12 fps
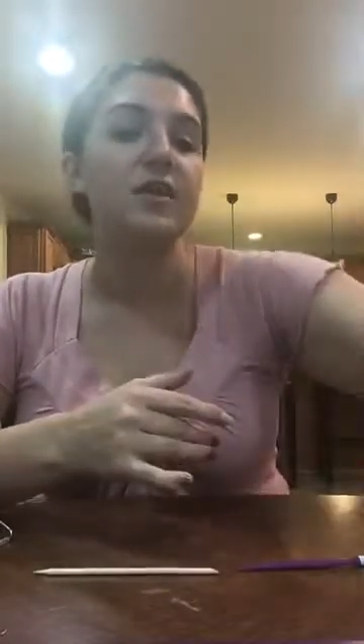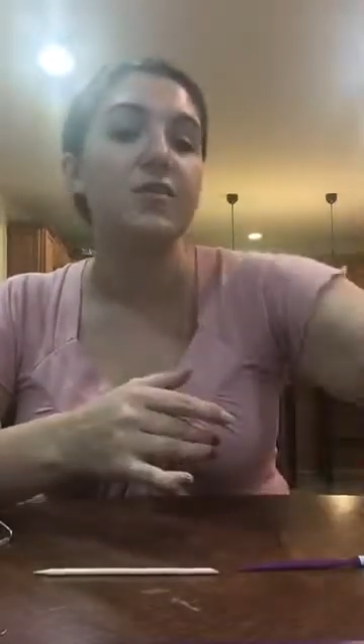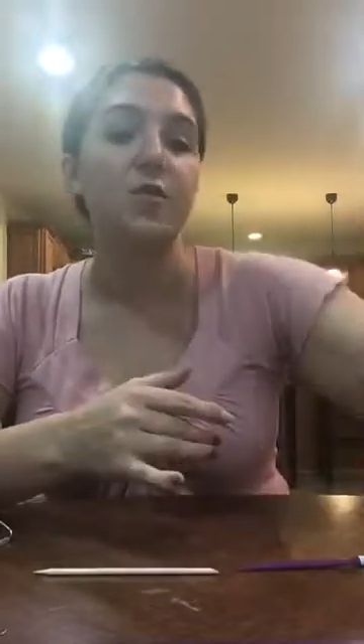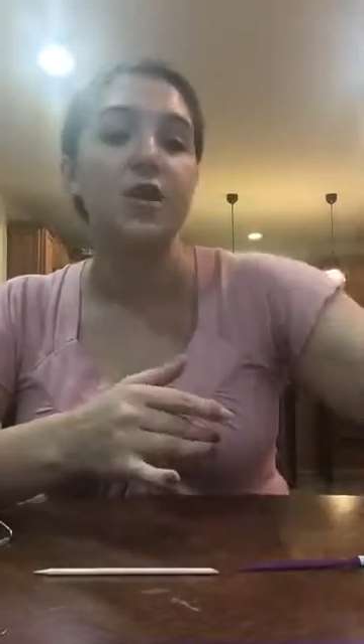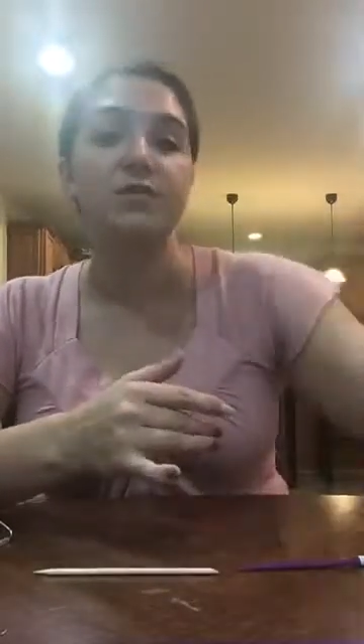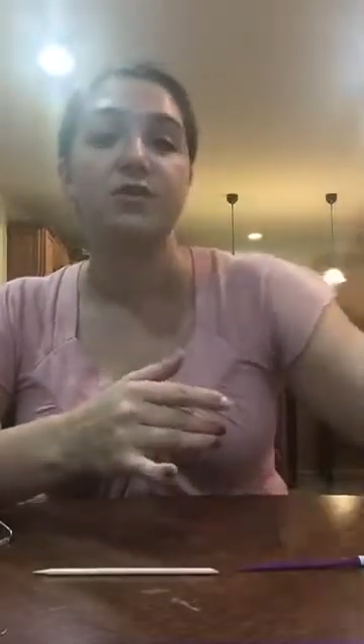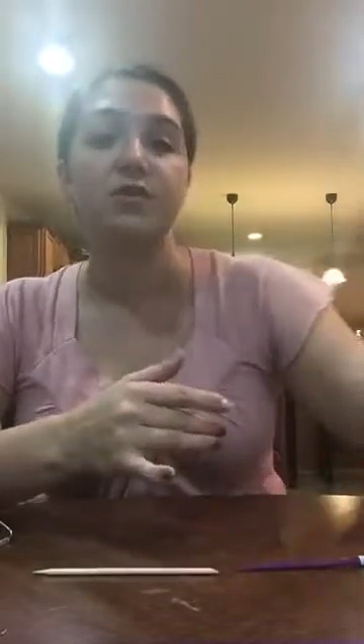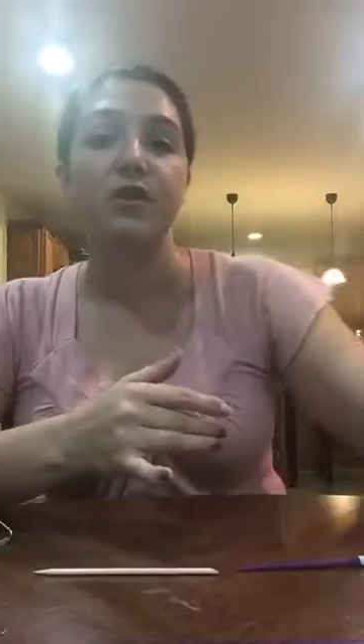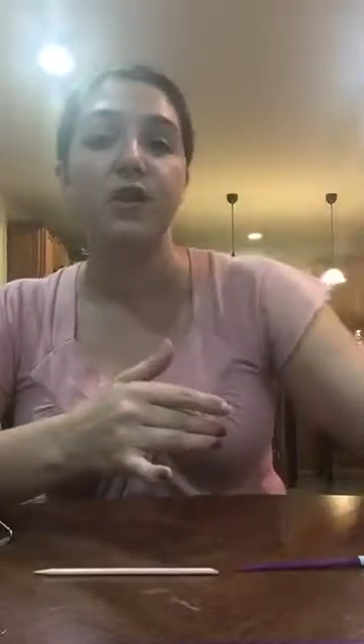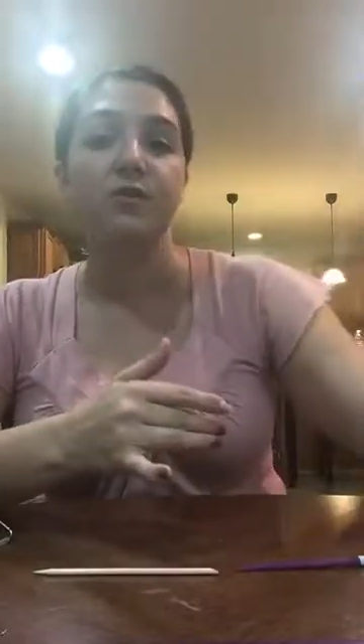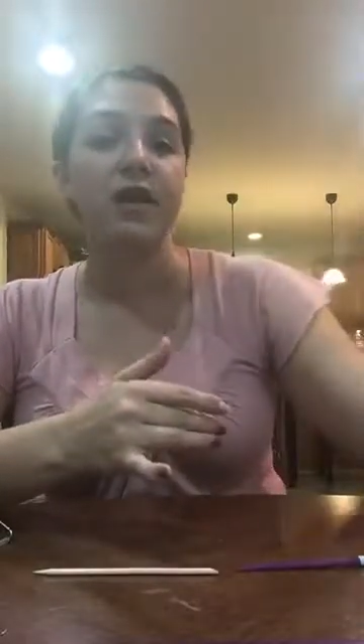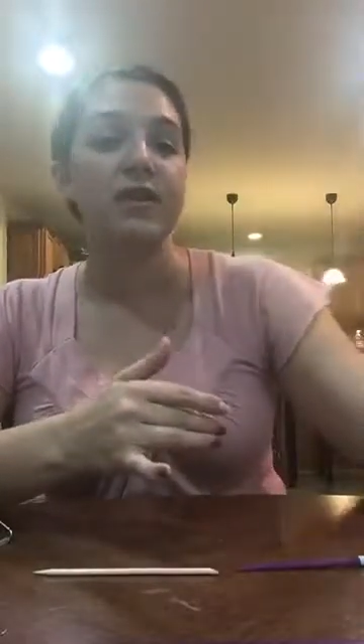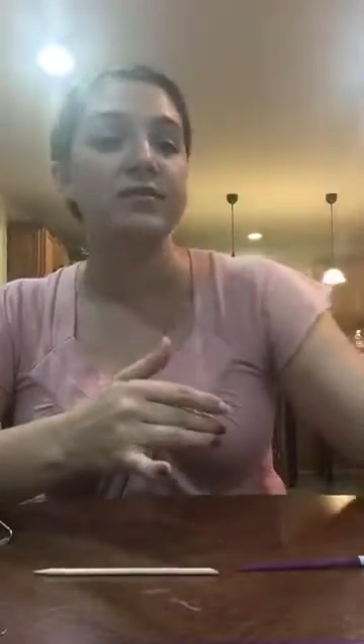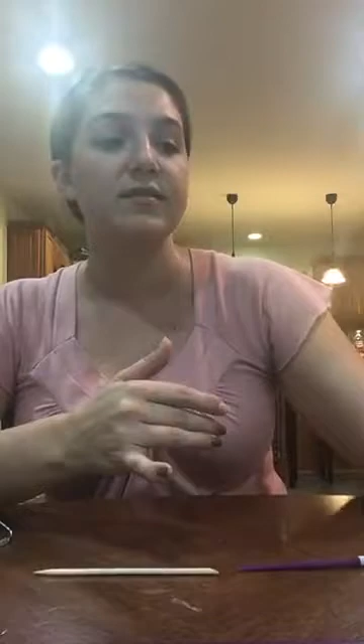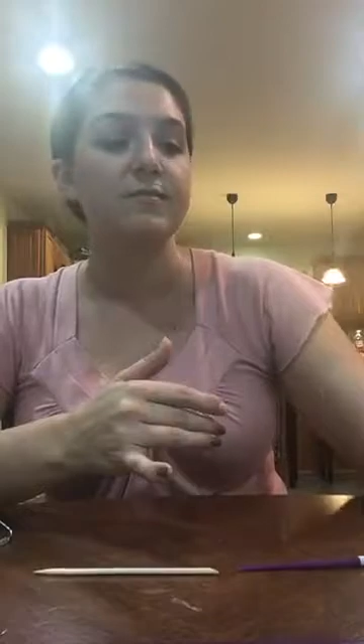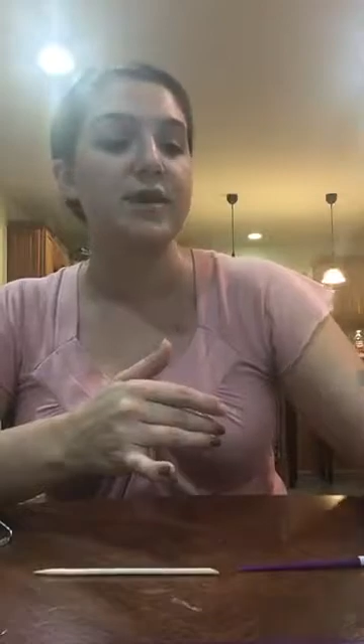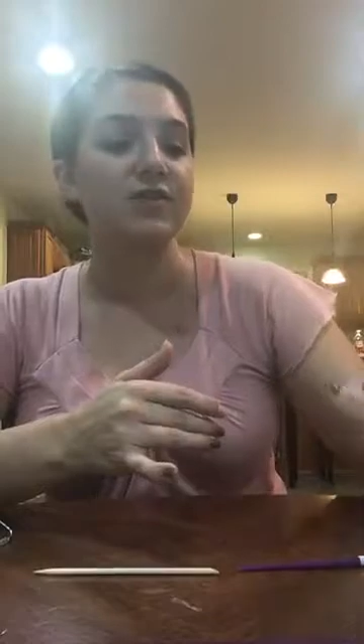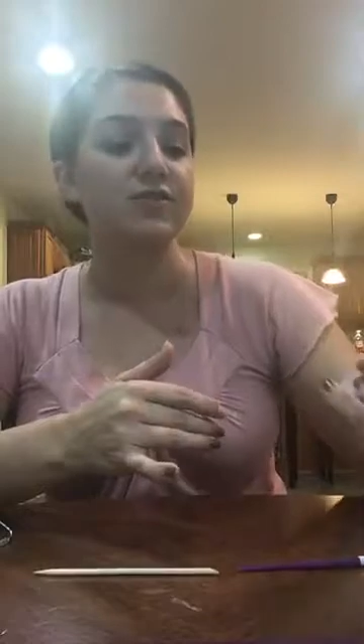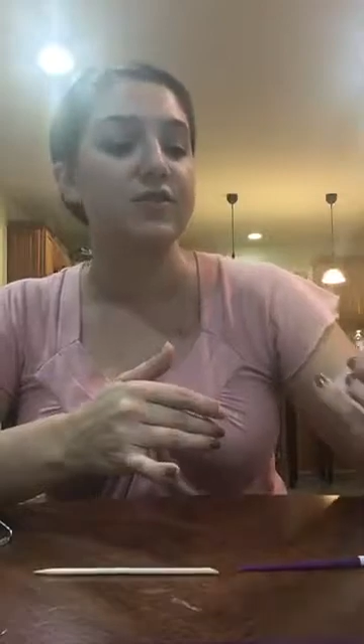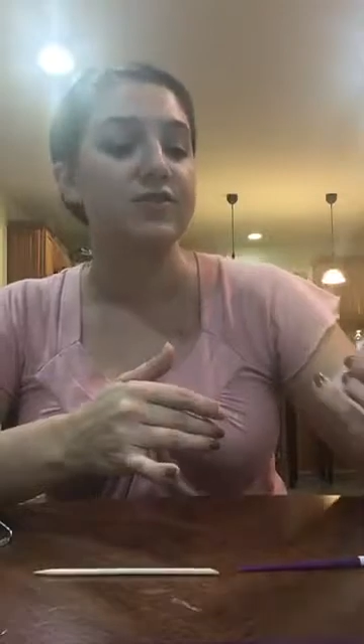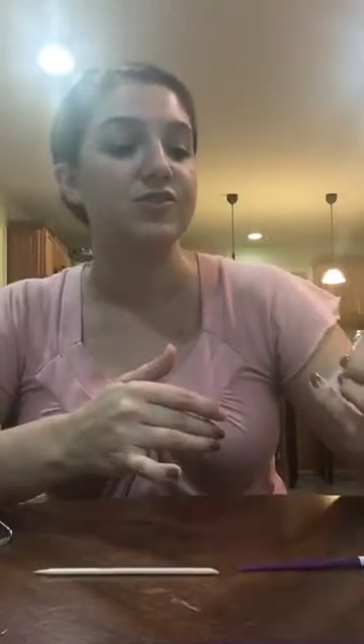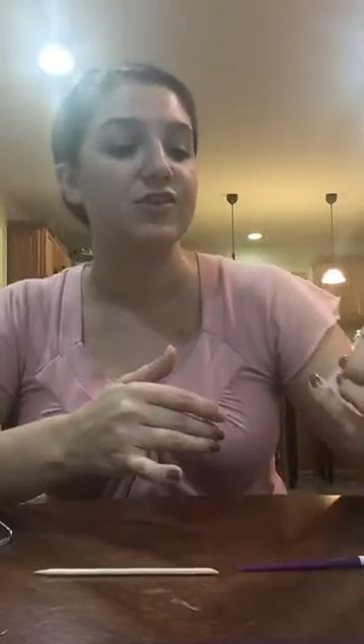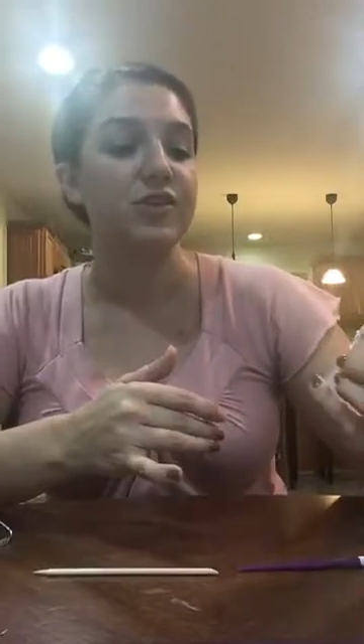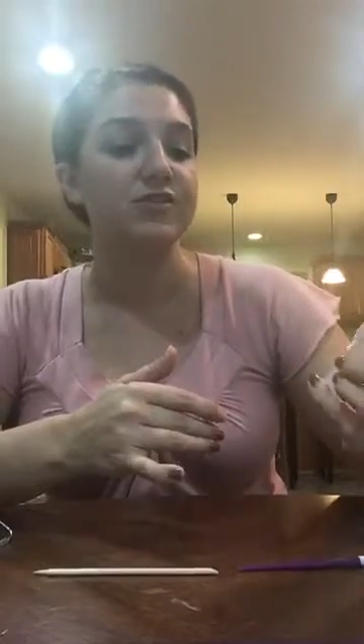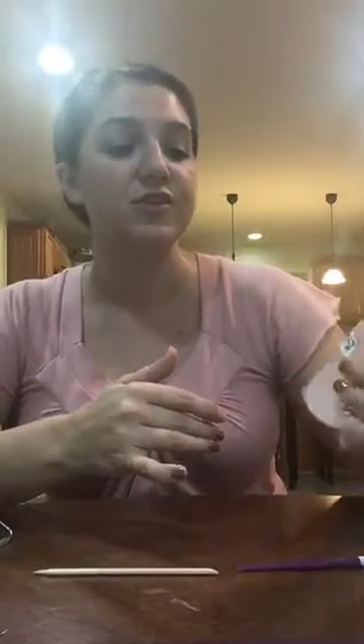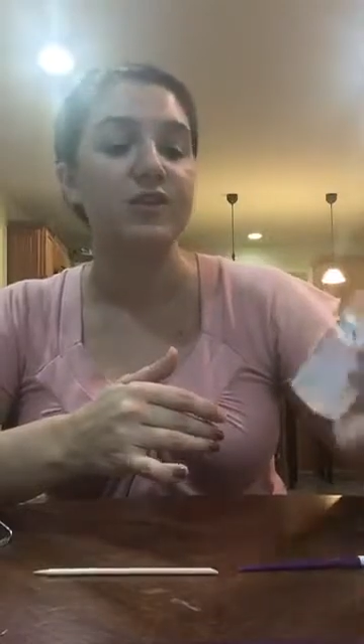And one of the great ways to make sure that your nails are